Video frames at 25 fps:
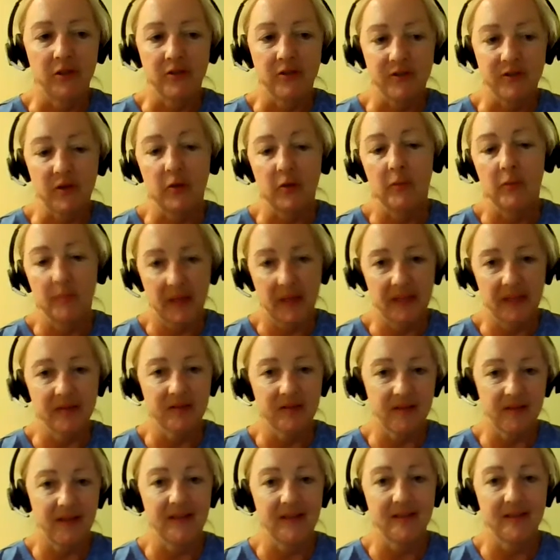So I
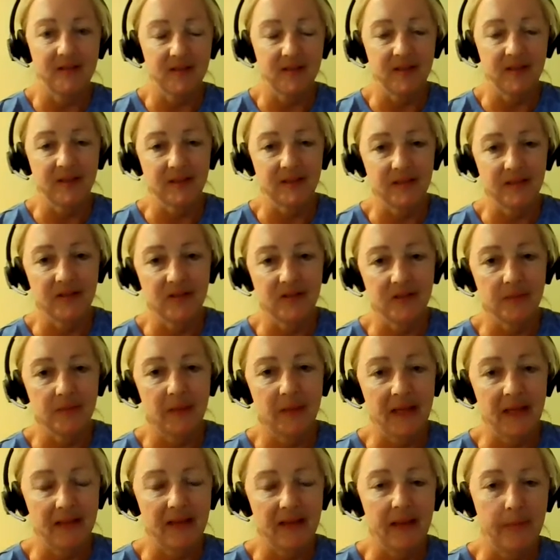decided to
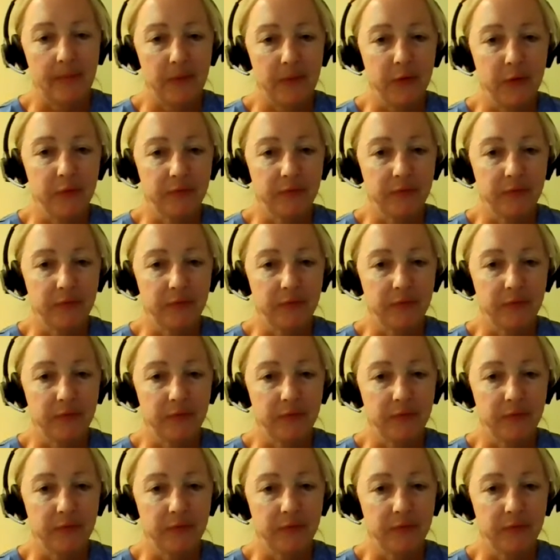make that move.